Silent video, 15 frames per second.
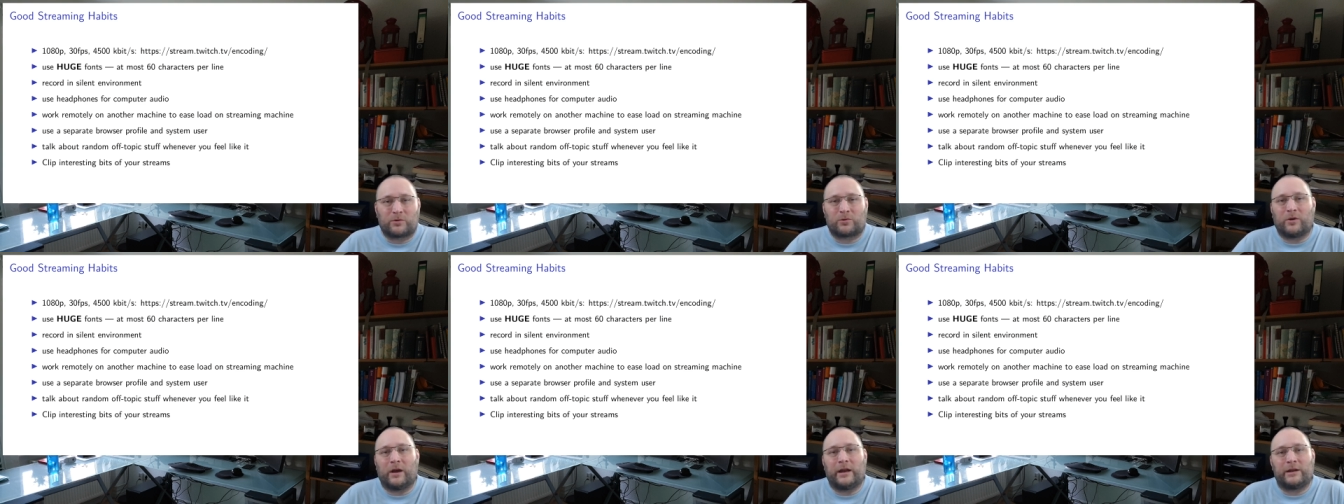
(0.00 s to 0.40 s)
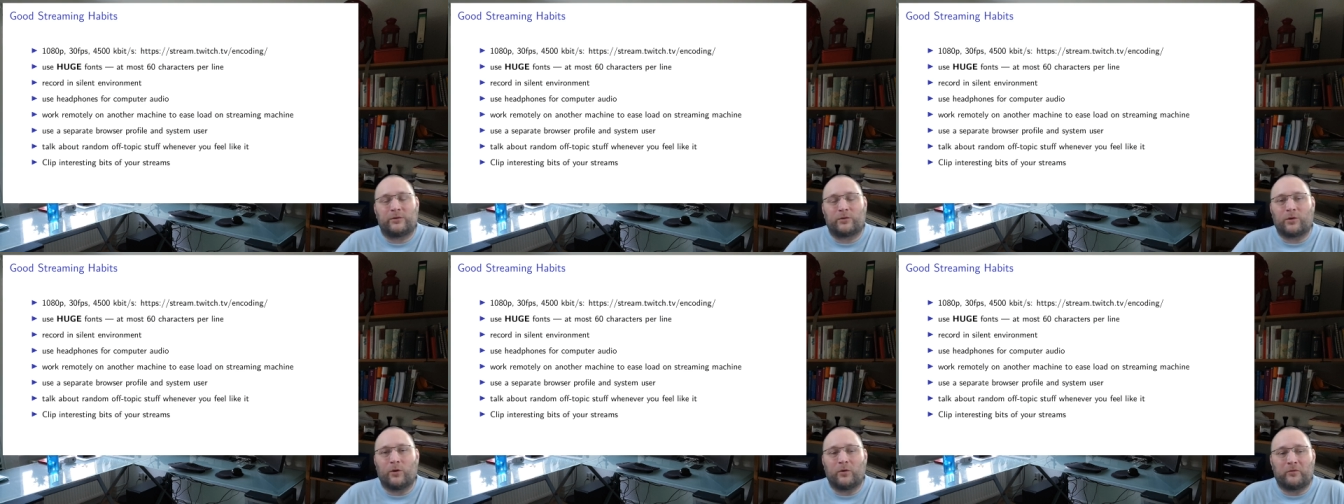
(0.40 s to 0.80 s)
try to
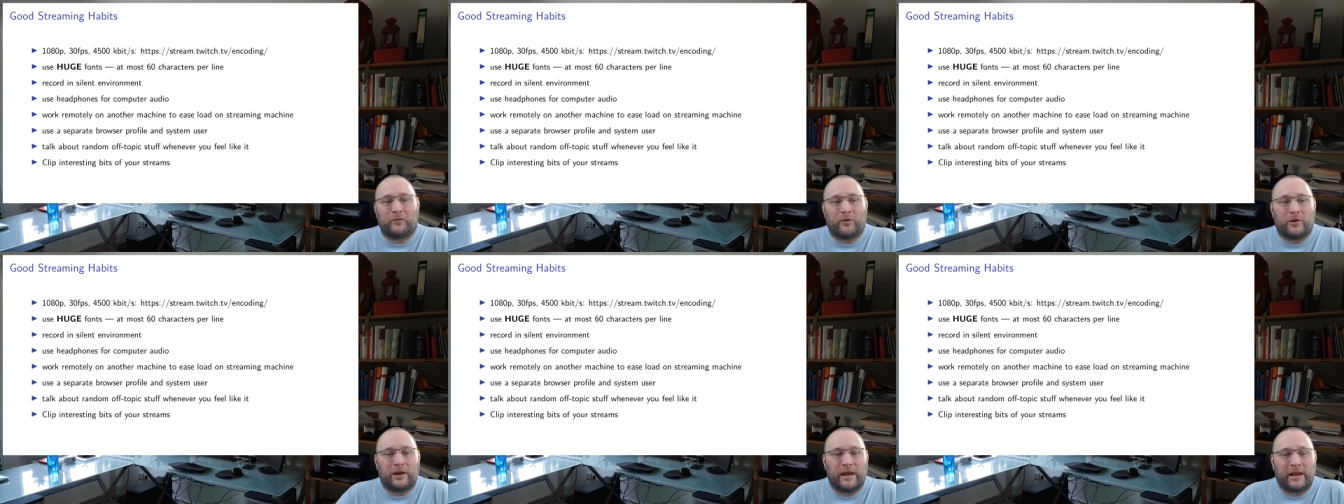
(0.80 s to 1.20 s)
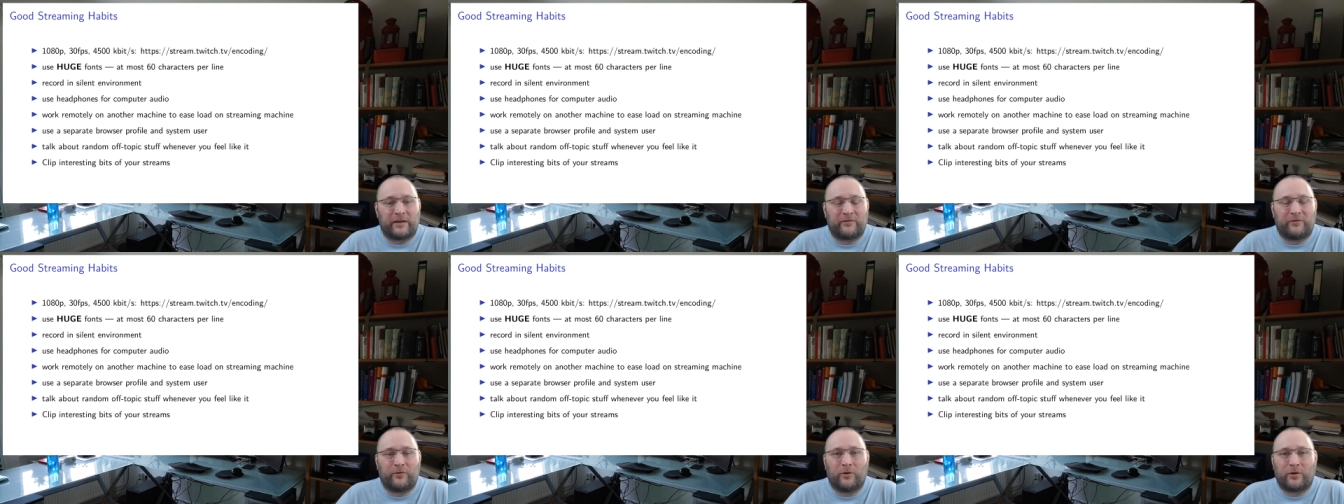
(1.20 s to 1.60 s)
go for like
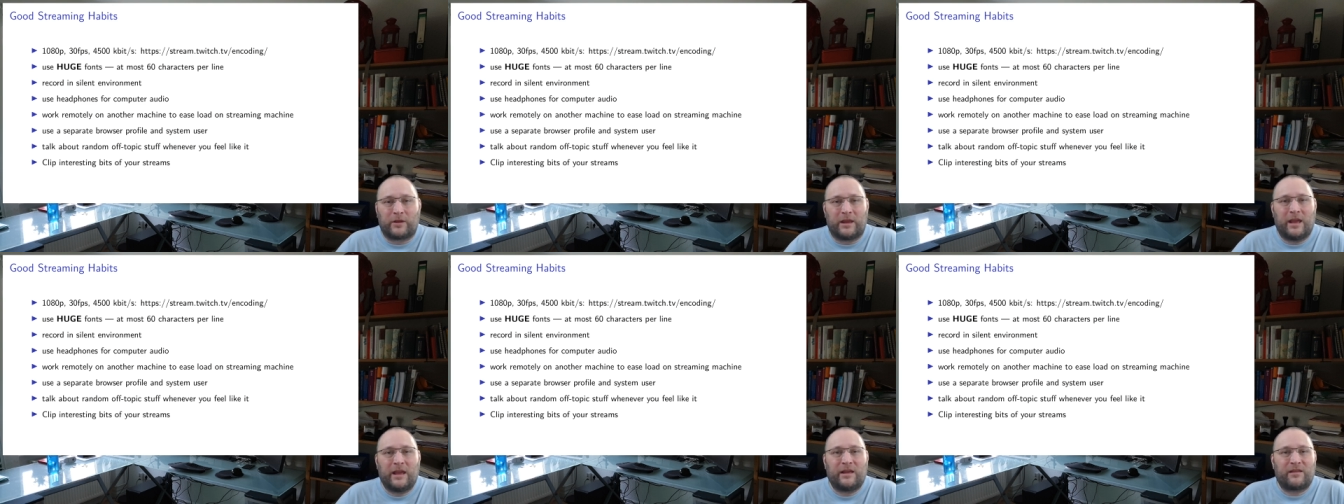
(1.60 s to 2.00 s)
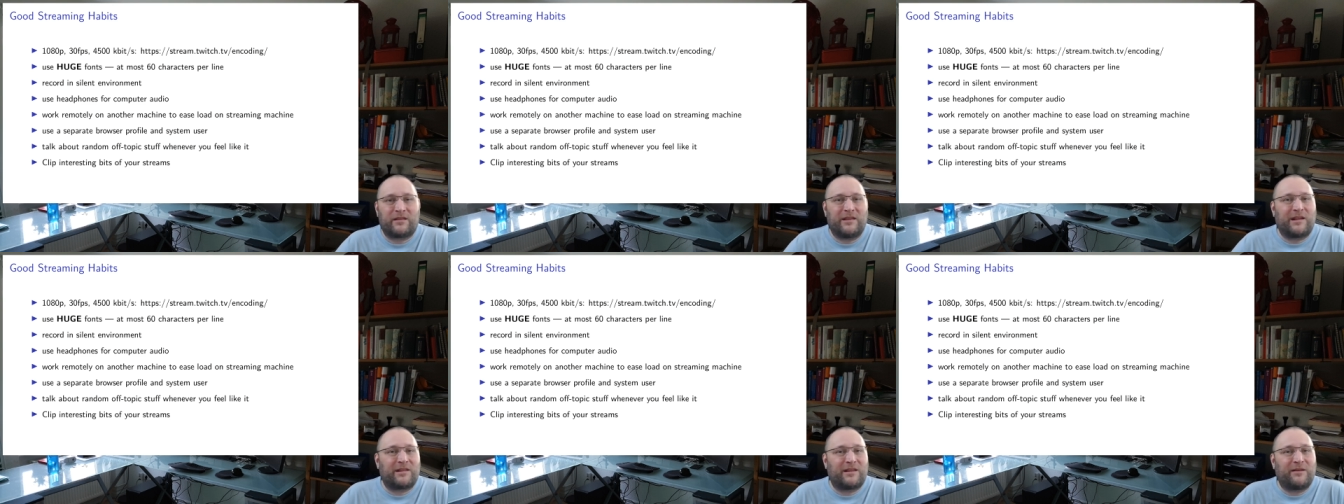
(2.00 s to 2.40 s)
4k
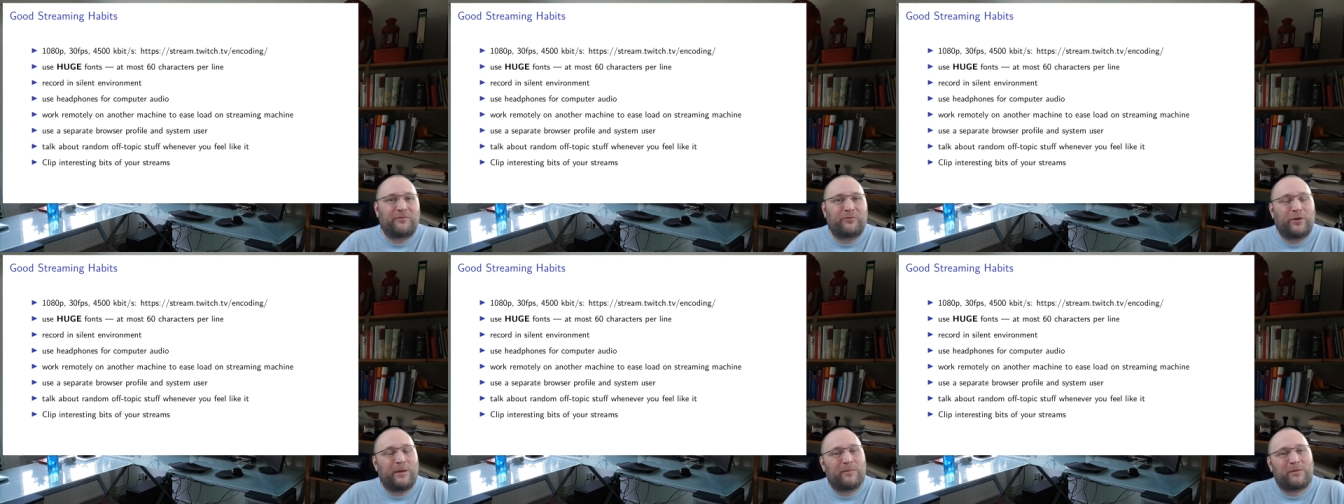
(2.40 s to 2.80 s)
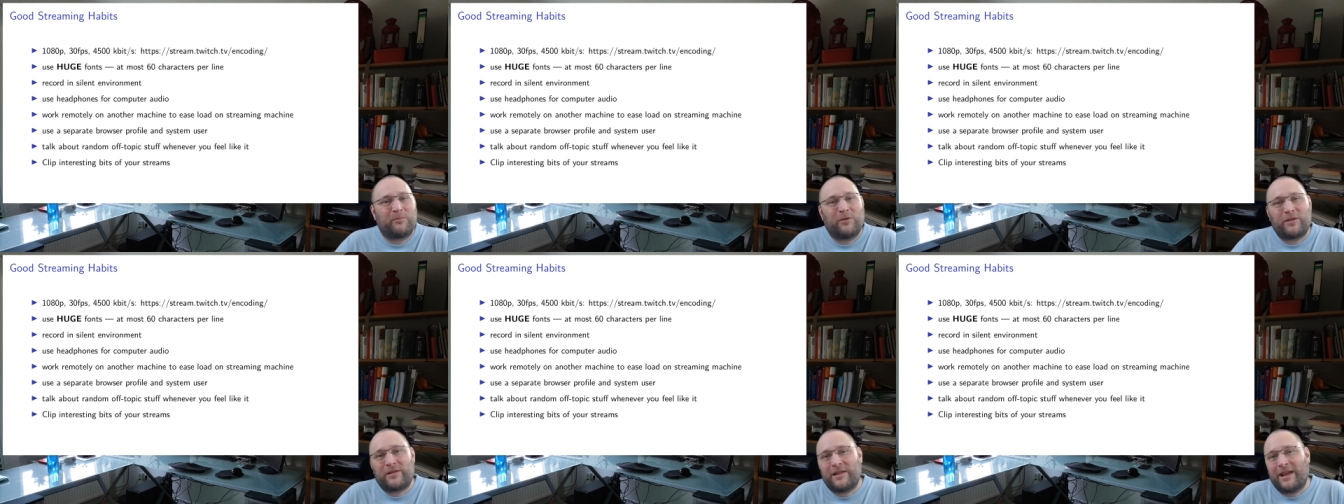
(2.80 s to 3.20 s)
60 frames
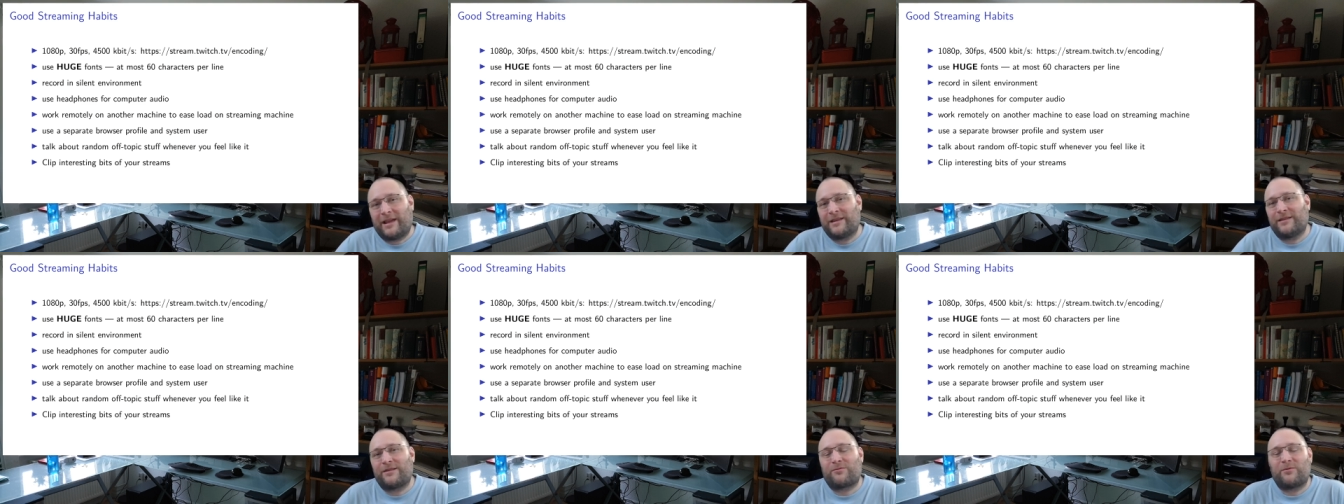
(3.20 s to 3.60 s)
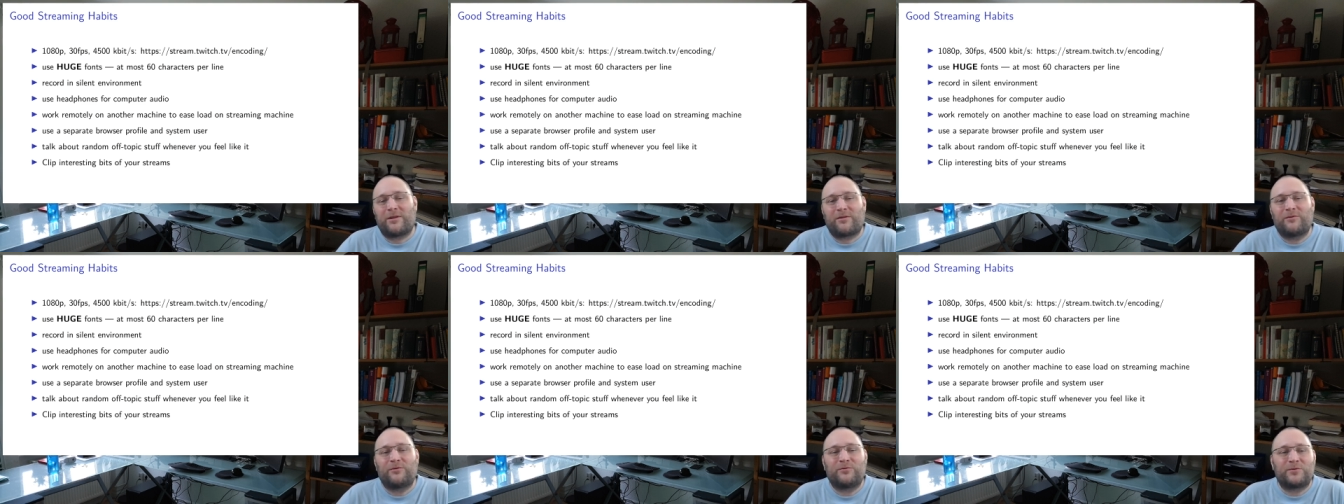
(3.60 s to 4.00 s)
per second
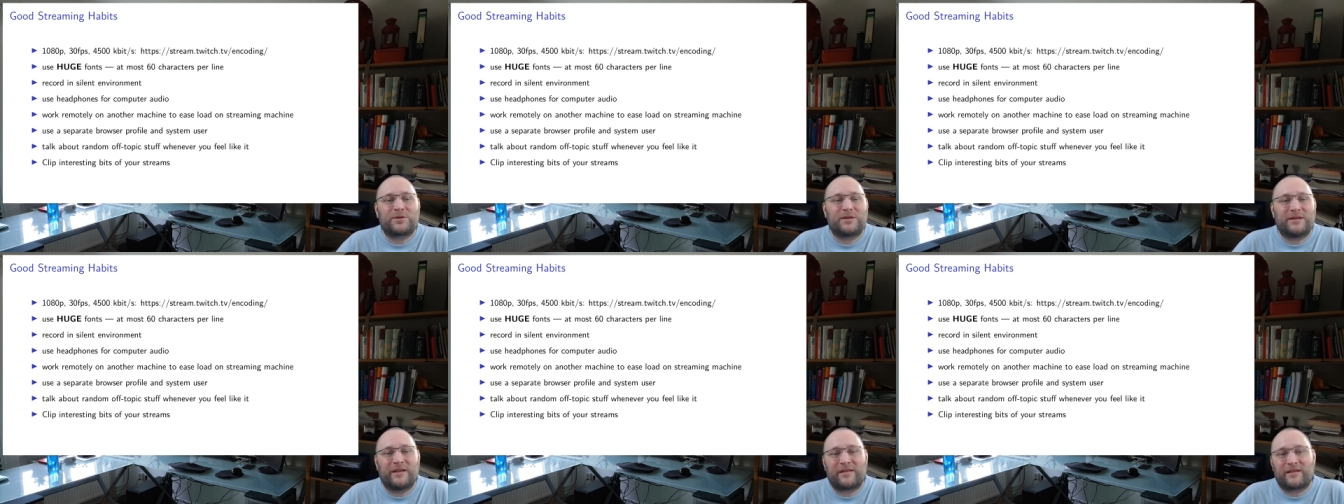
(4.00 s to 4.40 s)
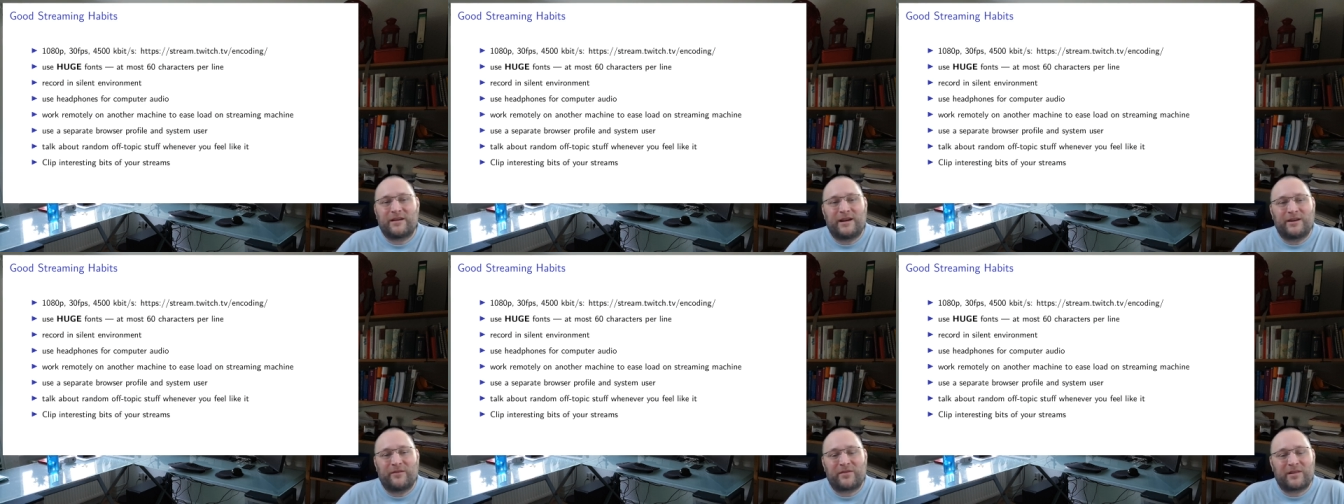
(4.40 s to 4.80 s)
resolution this
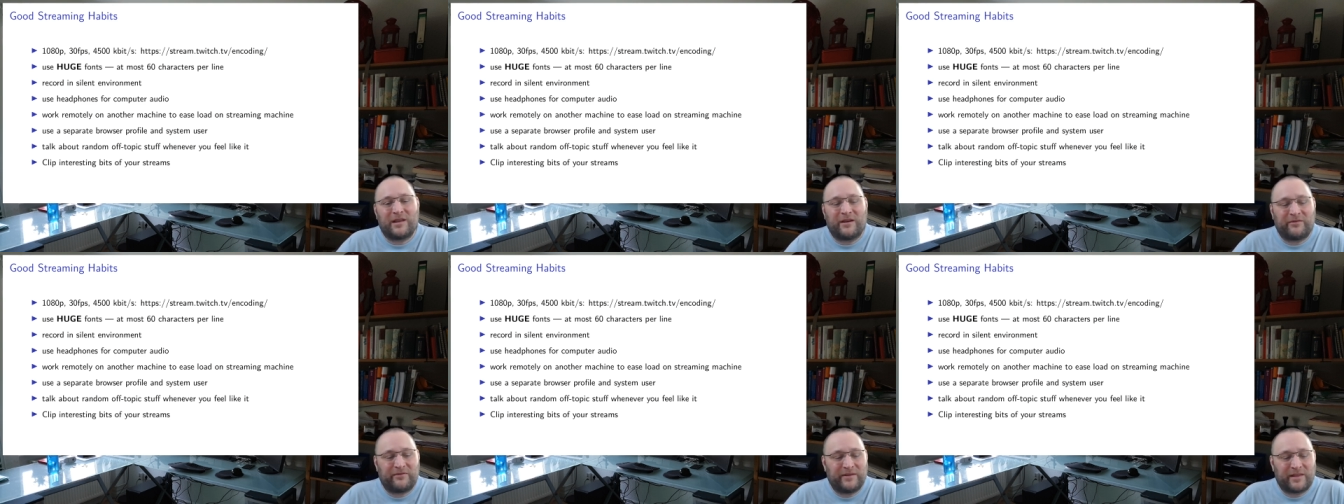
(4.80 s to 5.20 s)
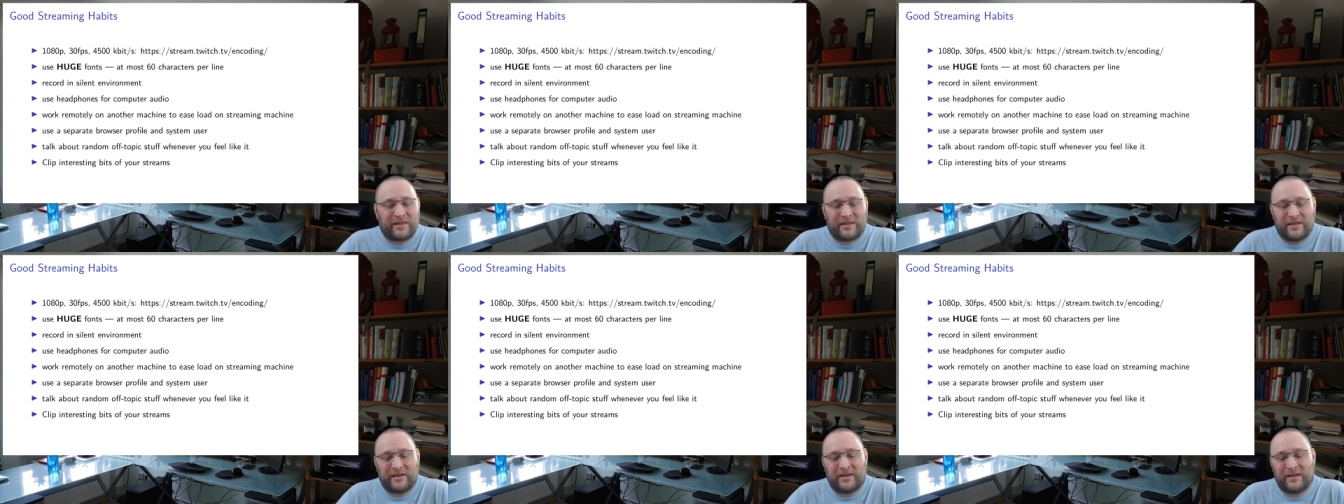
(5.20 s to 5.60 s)
kind of stuff
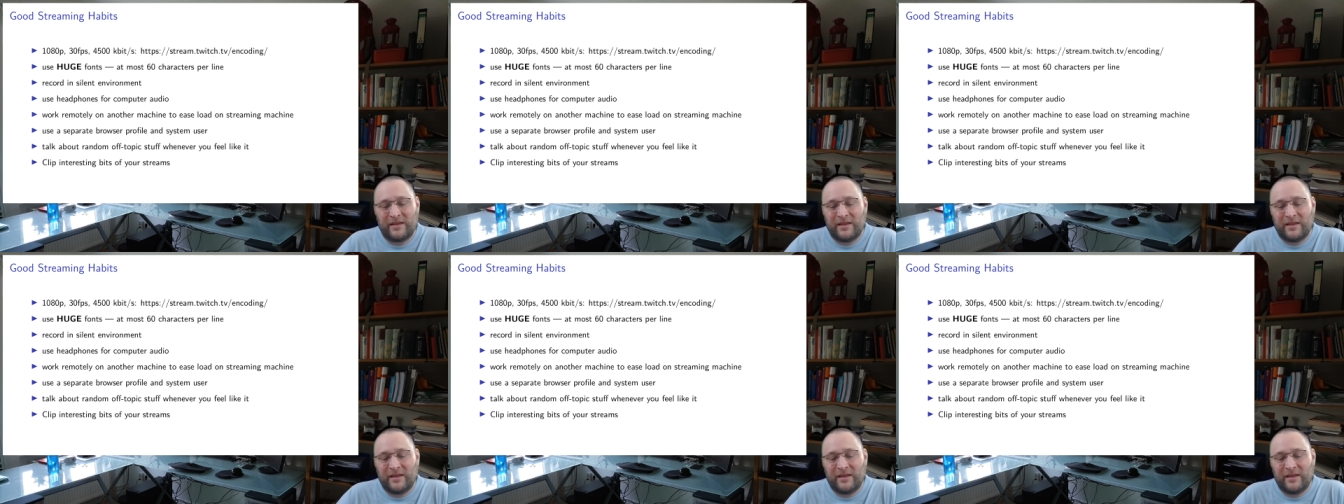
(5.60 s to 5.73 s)
it's uh,